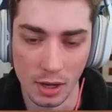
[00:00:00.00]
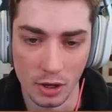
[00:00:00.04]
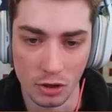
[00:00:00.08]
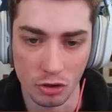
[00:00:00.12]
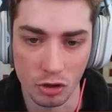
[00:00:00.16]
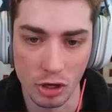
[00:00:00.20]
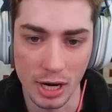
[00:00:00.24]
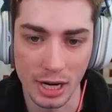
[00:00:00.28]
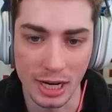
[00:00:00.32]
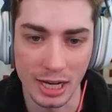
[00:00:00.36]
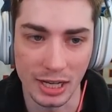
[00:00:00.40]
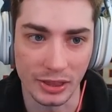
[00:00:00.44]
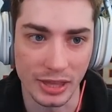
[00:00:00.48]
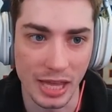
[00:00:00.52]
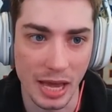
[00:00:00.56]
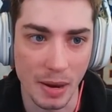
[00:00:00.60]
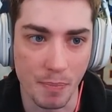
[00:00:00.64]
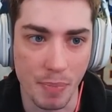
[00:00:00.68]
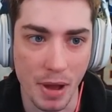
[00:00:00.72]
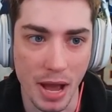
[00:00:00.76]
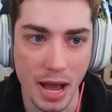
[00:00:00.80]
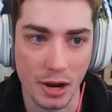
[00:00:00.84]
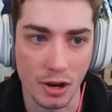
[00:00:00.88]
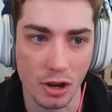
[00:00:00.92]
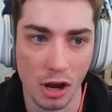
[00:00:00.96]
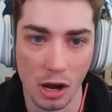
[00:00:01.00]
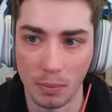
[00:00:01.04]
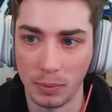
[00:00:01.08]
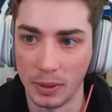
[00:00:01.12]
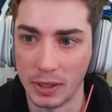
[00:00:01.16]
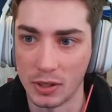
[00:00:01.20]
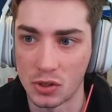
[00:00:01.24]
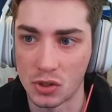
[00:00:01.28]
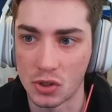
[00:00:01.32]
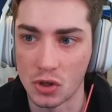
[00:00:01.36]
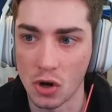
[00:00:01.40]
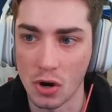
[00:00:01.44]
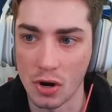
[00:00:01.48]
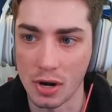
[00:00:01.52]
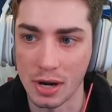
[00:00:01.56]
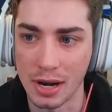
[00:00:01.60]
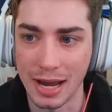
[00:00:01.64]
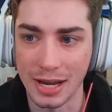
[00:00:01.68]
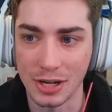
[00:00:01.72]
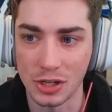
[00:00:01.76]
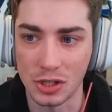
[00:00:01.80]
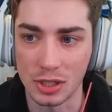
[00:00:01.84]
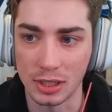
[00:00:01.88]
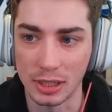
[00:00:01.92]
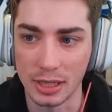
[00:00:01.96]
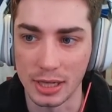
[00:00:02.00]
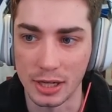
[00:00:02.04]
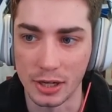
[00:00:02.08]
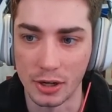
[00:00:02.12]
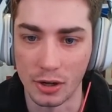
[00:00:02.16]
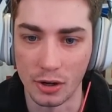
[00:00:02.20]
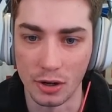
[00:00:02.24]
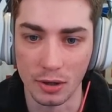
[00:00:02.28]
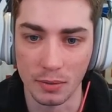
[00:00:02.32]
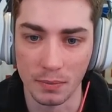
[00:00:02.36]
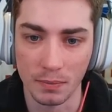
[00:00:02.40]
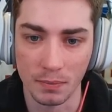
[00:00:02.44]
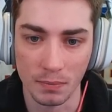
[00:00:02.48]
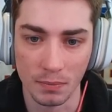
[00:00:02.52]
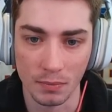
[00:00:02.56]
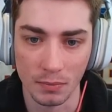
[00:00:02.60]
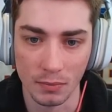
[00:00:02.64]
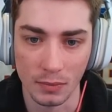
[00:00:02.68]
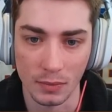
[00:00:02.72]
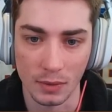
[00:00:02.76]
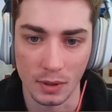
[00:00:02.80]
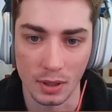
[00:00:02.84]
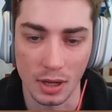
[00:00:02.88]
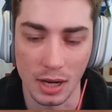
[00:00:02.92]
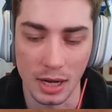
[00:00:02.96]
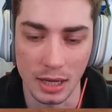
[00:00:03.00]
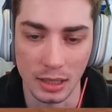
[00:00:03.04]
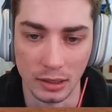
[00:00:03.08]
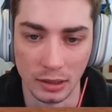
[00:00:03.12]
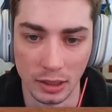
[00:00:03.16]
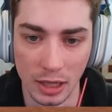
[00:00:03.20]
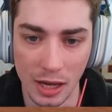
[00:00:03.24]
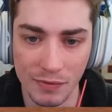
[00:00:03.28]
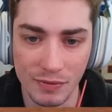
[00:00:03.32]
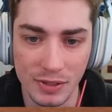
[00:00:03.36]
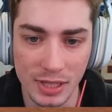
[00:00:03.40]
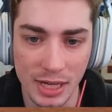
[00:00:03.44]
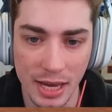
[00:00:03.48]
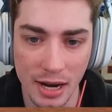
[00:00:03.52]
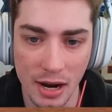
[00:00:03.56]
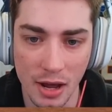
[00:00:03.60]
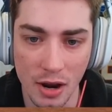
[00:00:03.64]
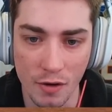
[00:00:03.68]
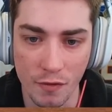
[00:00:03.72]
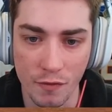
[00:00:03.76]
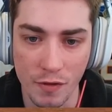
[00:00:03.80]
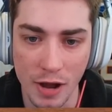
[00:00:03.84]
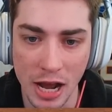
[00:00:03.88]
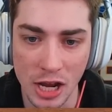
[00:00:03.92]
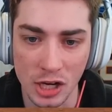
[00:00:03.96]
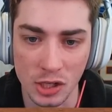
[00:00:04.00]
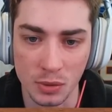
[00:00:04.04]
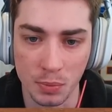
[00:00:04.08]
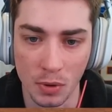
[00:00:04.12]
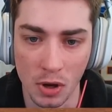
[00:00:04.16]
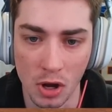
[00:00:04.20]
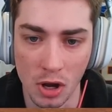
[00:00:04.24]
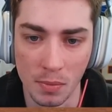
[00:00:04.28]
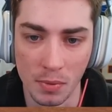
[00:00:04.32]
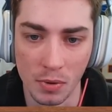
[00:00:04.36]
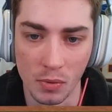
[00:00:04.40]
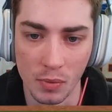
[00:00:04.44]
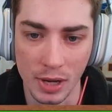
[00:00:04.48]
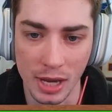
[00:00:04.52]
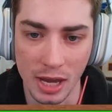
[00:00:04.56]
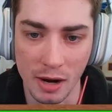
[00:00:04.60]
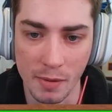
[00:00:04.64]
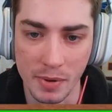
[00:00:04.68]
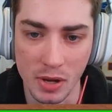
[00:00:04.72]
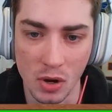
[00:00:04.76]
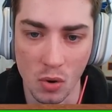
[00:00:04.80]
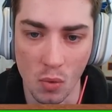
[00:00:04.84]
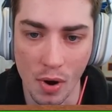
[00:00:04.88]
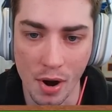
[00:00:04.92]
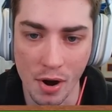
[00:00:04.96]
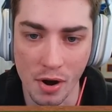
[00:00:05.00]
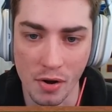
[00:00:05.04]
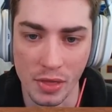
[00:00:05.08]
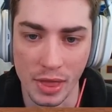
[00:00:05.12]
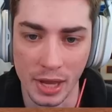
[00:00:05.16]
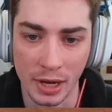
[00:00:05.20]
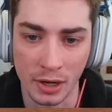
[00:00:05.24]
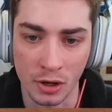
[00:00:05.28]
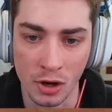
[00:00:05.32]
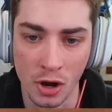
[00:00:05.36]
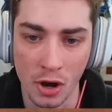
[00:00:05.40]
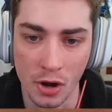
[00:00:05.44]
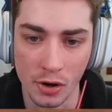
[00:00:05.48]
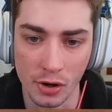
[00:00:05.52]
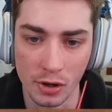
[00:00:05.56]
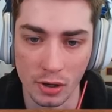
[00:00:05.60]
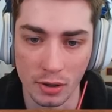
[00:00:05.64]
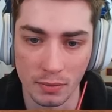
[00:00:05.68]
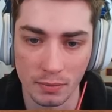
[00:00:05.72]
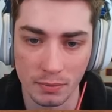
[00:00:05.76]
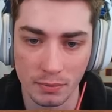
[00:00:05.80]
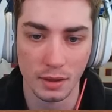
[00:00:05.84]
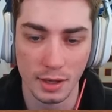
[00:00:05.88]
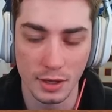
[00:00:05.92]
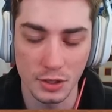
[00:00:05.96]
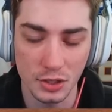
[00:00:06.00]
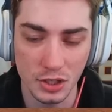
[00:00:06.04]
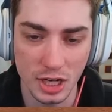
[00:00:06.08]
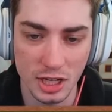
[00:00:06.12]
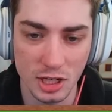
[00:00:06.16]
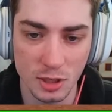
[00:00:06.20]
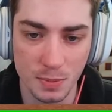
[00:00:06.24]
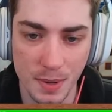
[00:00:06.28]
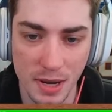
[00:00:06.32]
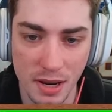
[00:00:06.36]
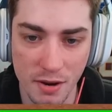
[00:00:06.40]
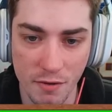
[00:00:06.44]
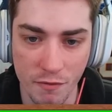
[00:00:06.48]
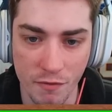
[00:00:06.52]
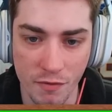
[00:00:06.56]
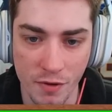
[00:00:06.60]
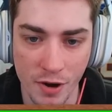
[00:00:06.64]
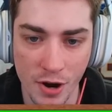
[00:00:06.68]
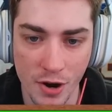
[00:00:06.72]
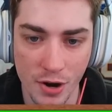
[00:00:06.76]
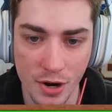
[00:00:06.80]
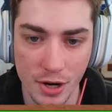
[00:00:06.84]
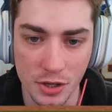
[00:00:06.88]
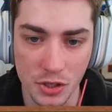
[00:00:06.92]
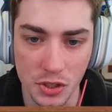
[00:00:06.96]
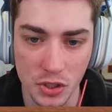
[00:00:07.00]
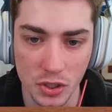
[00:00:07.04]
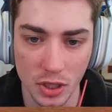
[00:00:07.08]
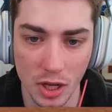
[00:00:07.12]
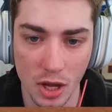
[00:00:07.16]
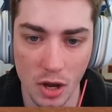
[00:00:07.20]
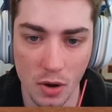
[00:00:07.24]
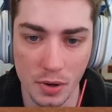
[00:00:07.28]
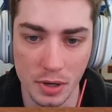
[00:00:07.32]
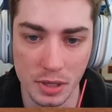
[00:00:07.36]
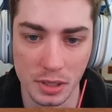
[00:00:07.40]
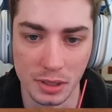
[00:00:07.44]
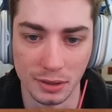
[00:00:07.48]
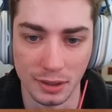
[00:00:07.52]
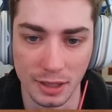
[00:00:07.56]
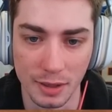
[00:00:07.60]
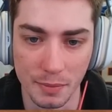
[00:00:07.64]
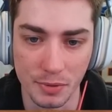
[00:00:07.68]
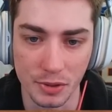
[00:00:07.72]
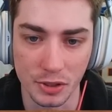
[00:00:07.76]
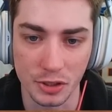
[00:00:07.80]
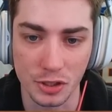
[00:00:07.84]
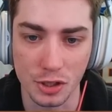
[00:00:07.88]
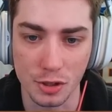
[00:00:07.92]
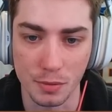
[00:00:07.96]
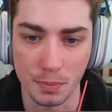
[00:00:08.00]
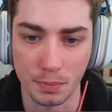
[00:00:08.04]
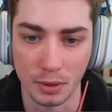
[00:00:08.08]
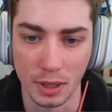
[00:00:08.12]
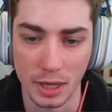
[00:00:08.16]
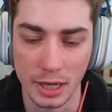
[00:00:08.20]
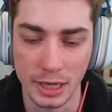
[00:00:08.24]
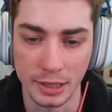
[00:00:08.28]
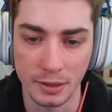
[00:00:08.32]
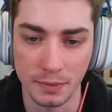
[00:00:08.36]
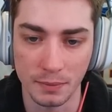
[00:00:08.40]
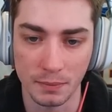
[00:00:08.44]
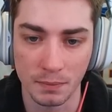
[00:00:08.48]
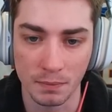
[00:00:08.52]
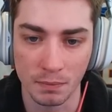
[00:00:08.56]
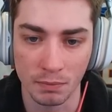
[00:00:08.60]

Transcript: Trying to get that back up. Let's start nicely here. I'd love to get on a fastball, but we got to be aware of that cutter. This guy's being very slow and deliberate to the plate.